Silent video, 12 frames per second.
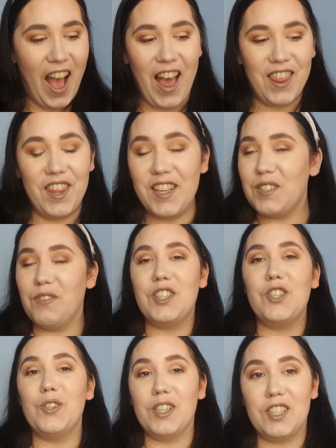And this
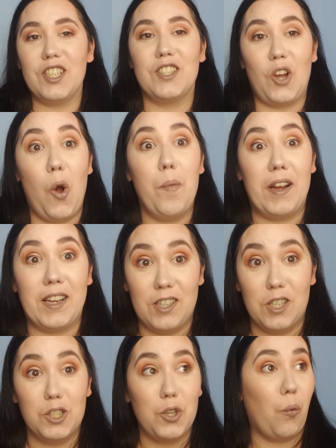video is just, oh my
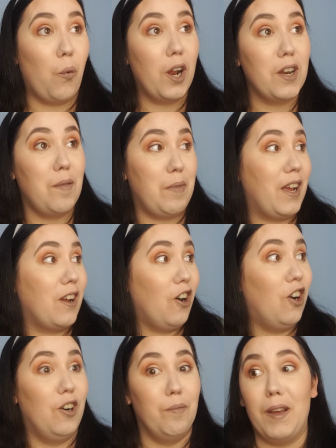god, one big
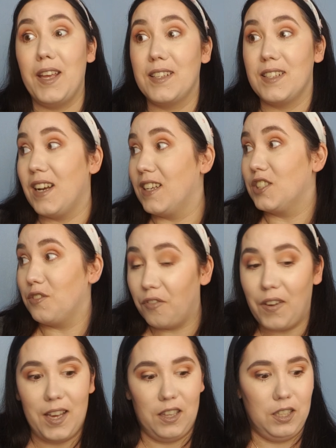hot mess and
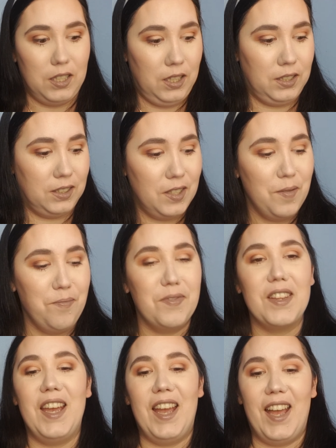fail.
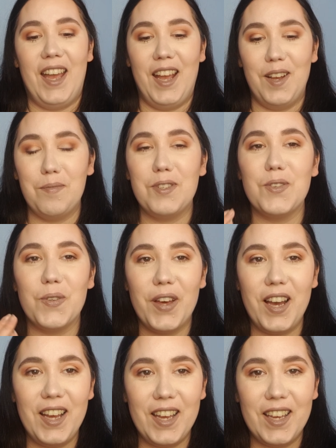So
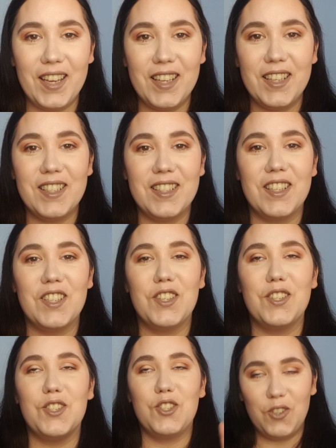that is
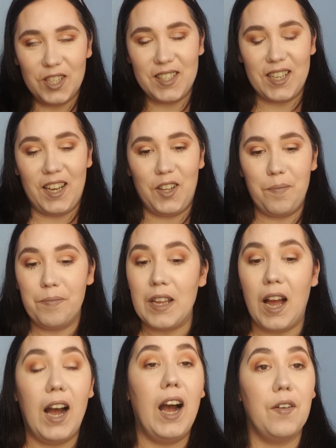Street Style.
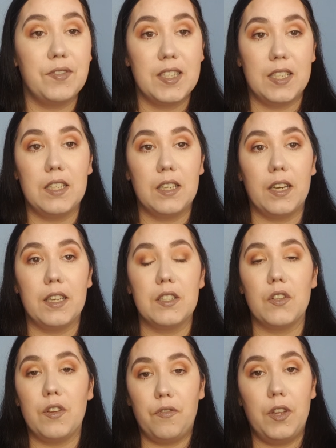I have to say,
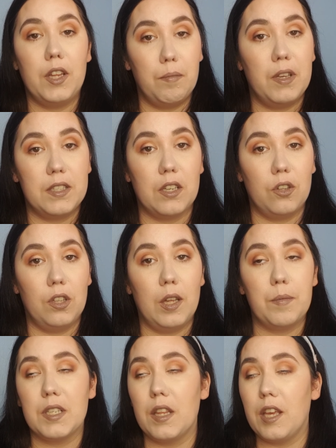guys, they feel amazing on the
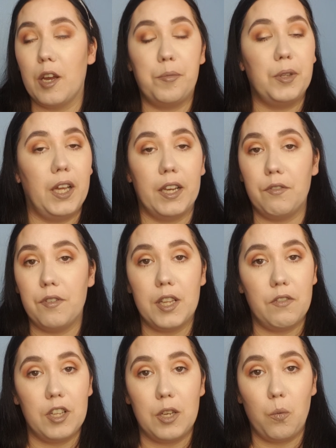lips and they apply
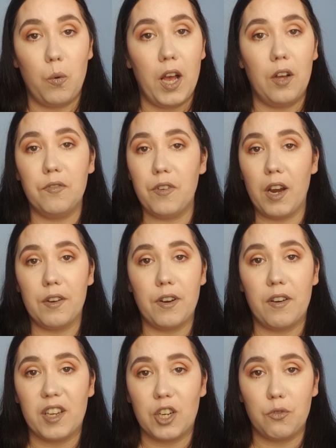really, really well. Very,
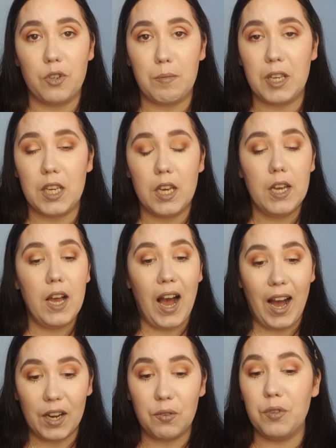very creamy.
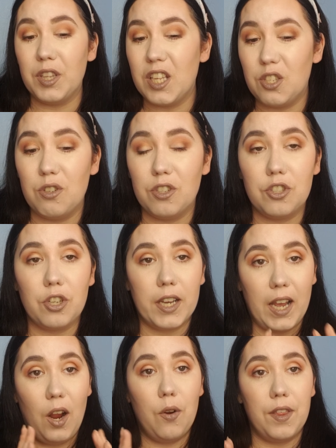I really do
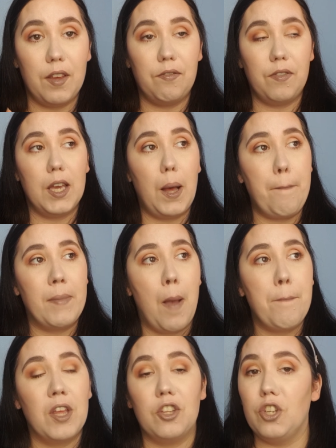enjoy how they feel.
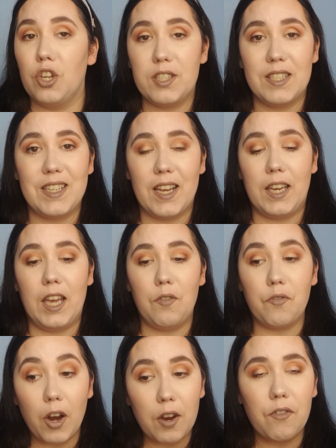Not
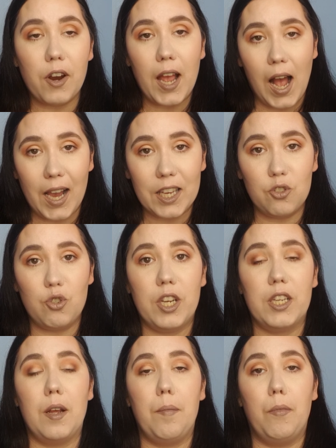sticky, very, very
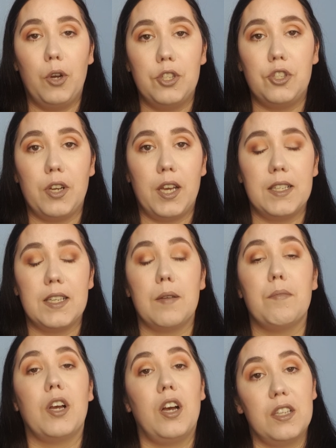hydrating and
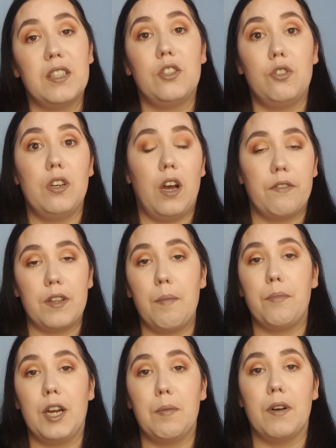moisturising, because they do have
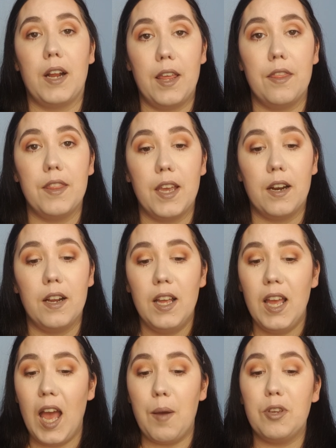that primer in there.
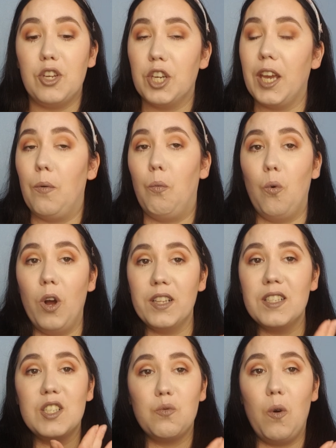I mean, you're getting
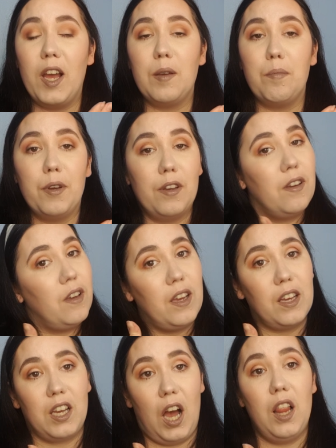one swipe
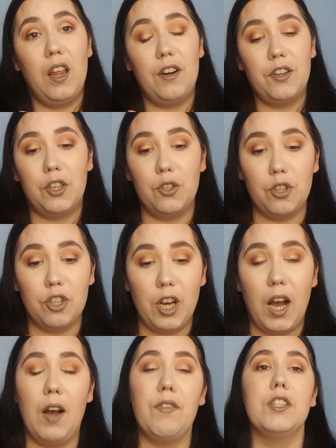colour, you know, you're
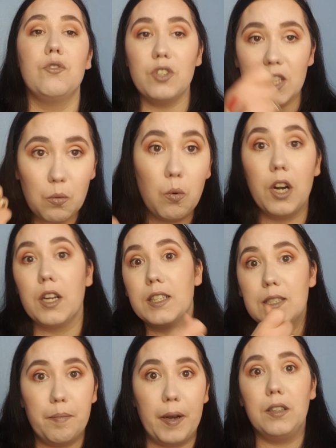not having to really
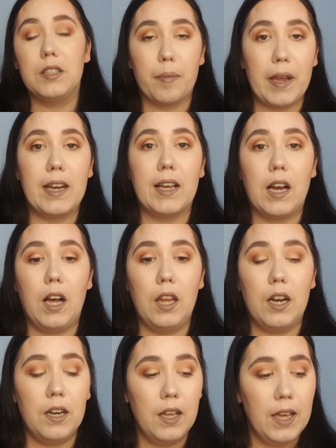work to build up any
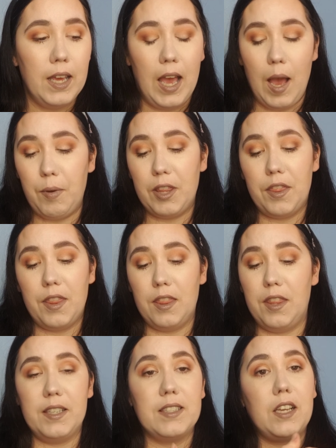colour. I mean,
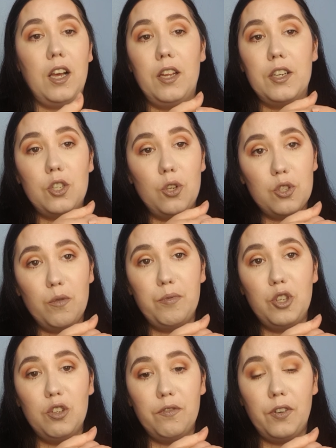this colour is also
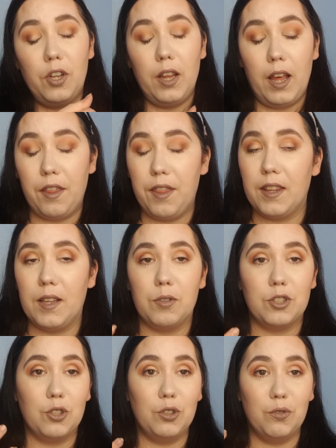beautiful. I think that
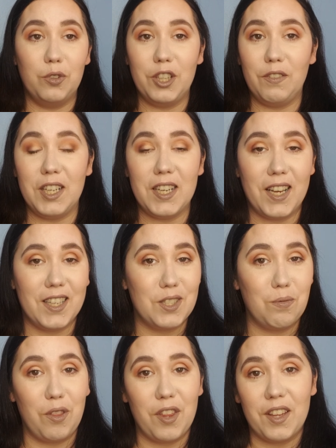would go really, really
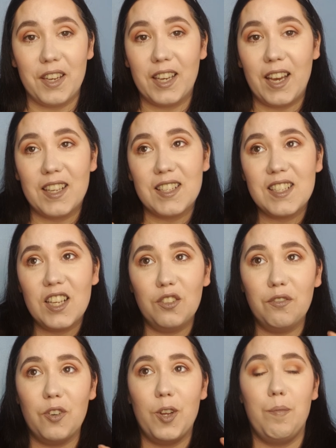nice with like a
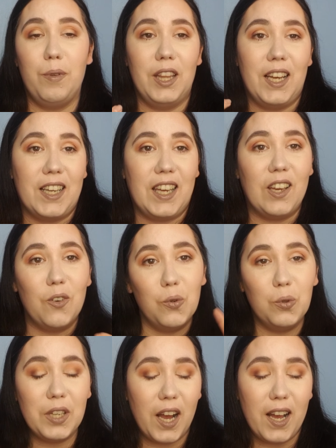silvery blacky
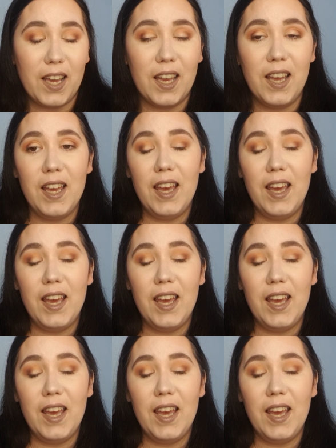gold eye.